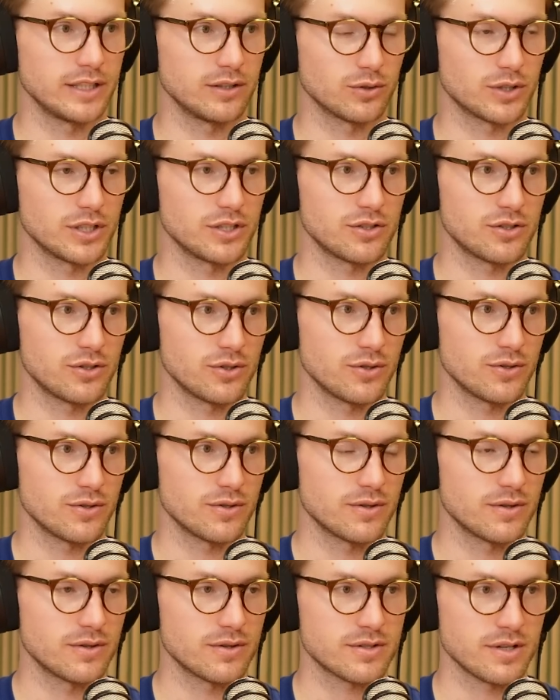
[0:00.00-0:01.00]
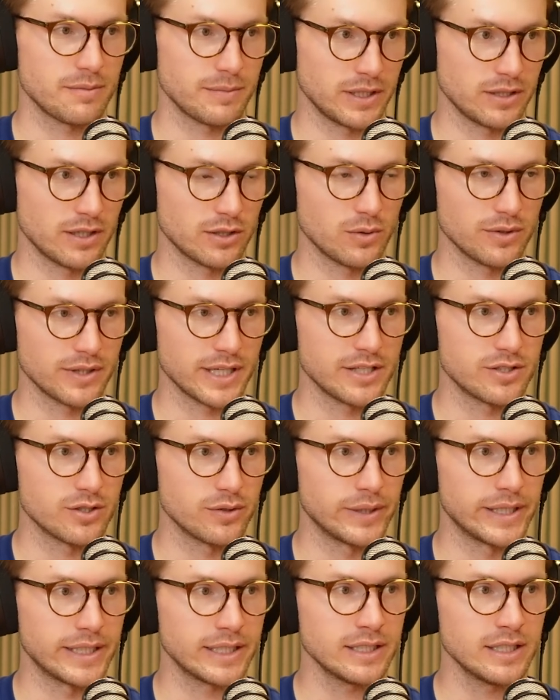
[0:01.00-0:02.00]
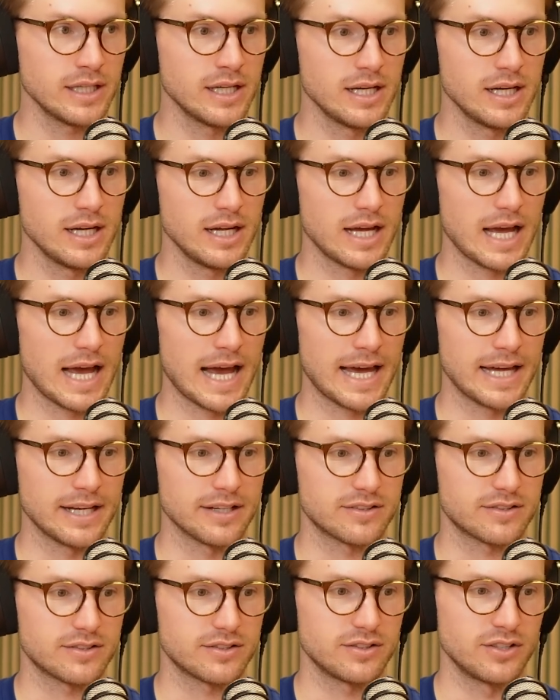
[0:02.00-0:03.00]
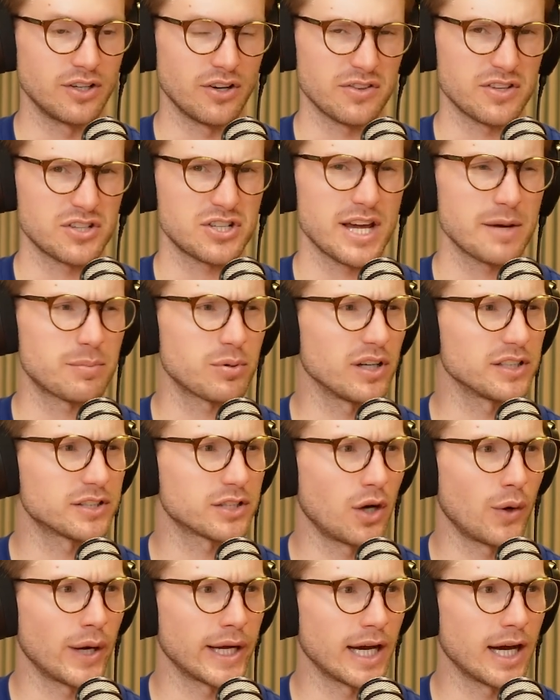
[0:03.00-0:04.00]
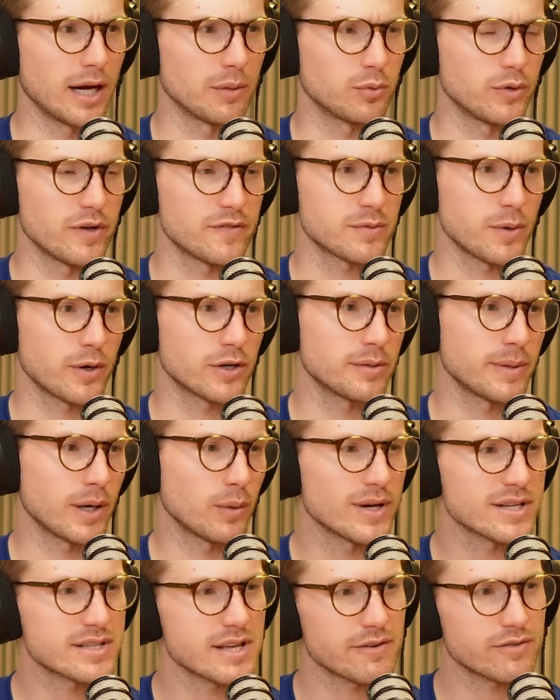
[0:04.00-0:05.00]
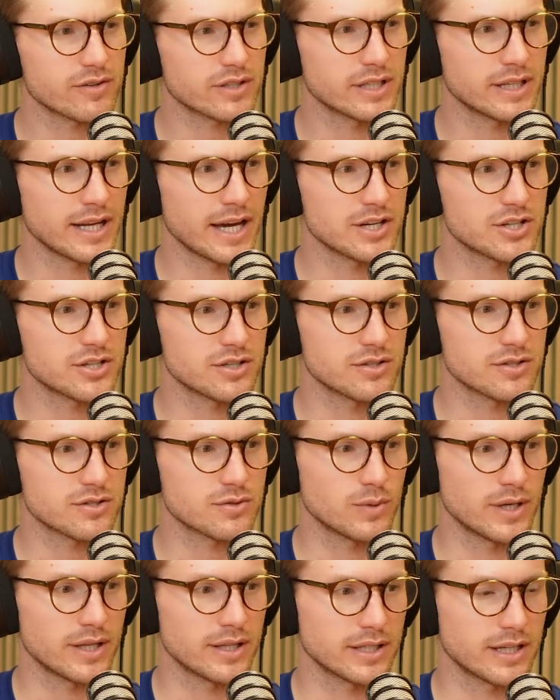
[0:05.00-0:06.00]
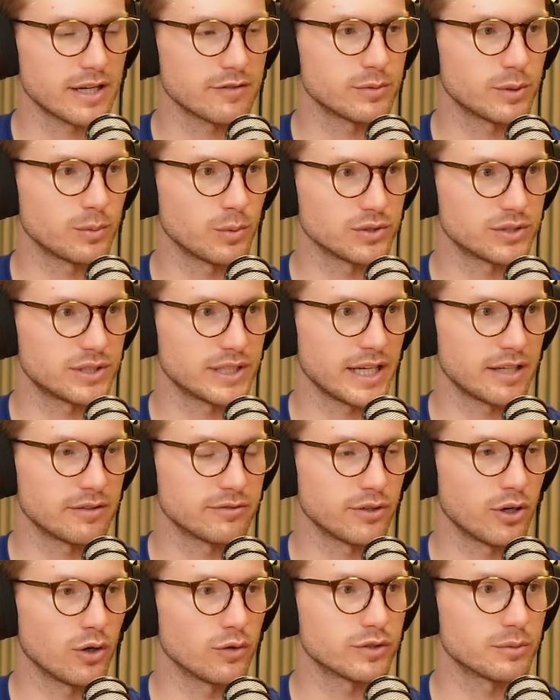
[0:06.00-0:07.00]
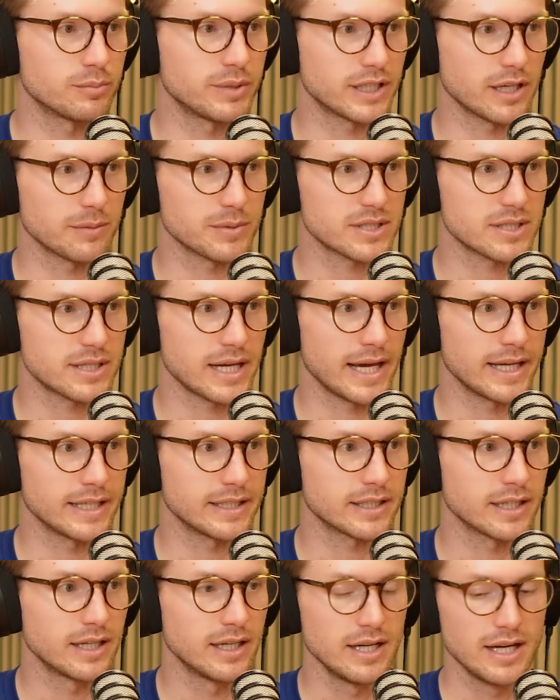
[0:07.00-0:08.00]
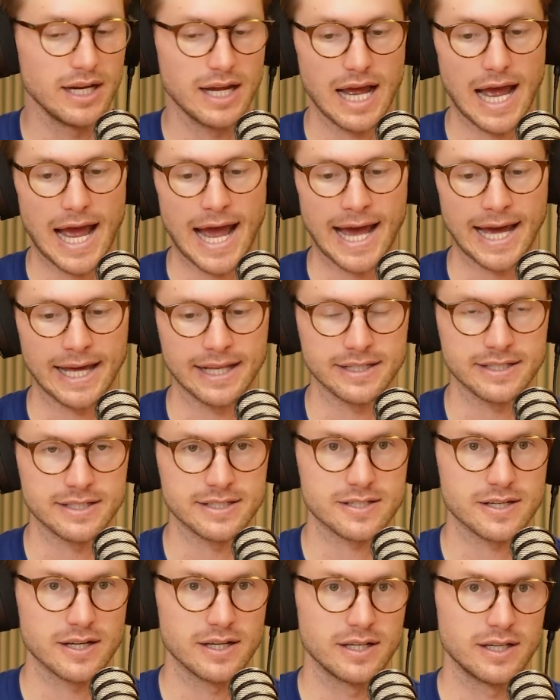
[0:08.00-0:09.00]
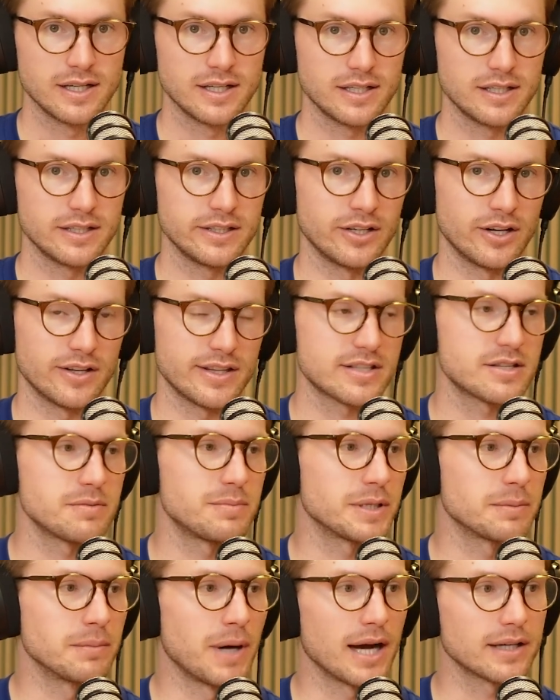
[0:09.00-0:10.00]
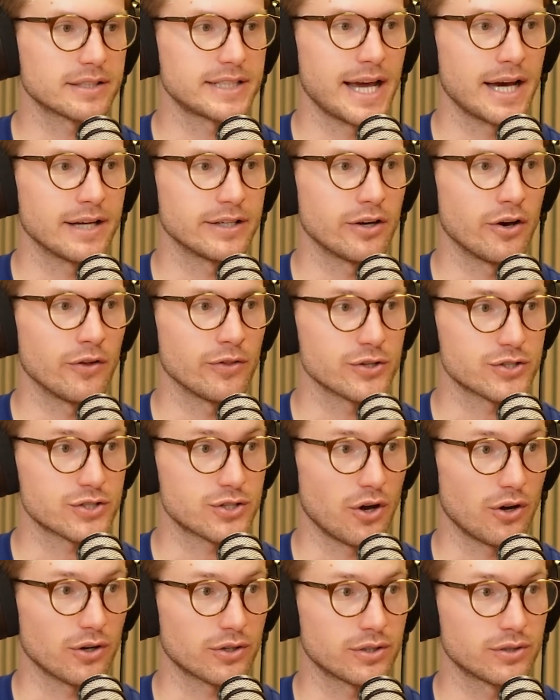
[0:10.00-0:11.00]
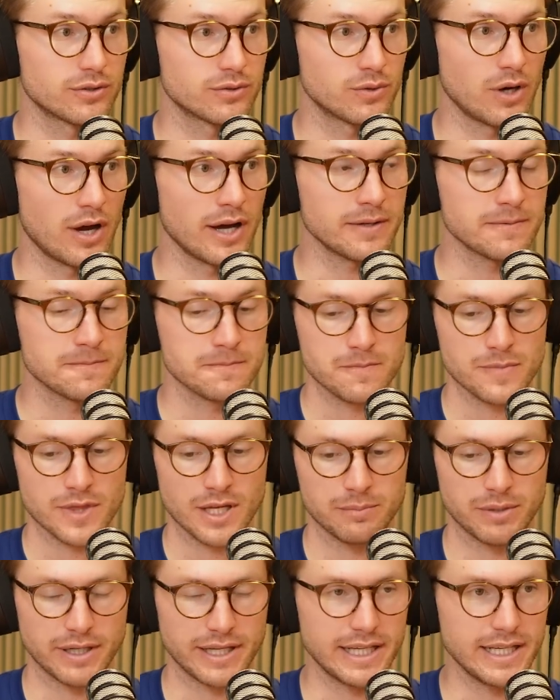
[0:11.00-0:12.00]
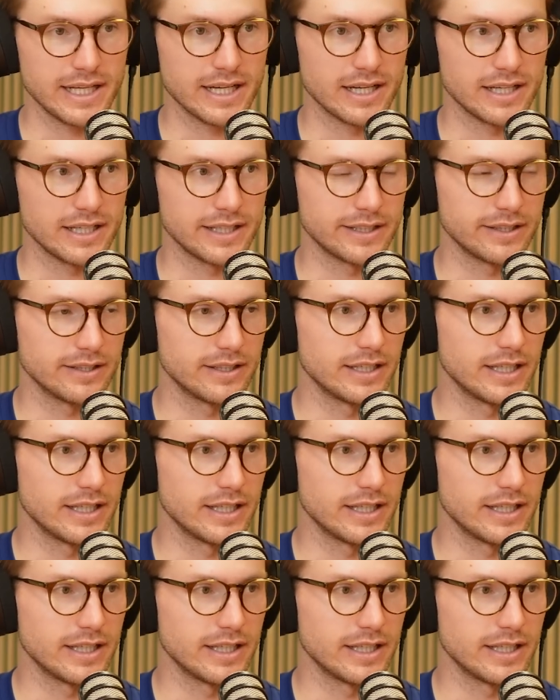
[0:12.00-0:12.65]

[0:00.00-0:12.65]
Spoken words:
looking to do something like what they're doing and, the share price going up. We've spoken about West African nations where the government wants to get involved and pick up a stake, and, that's a big markdown on the stock, right? But here,